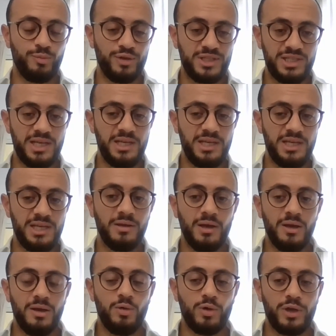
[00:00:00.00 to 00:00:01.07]
pristine
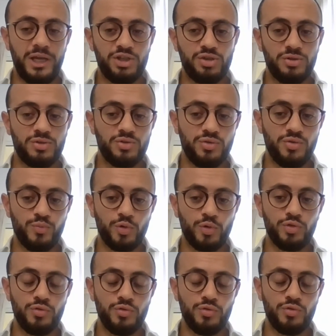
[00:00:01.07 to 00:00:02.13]
locations to
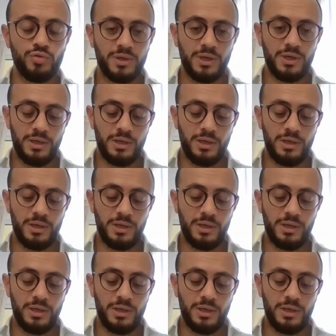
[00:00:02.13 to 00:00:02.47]
produce,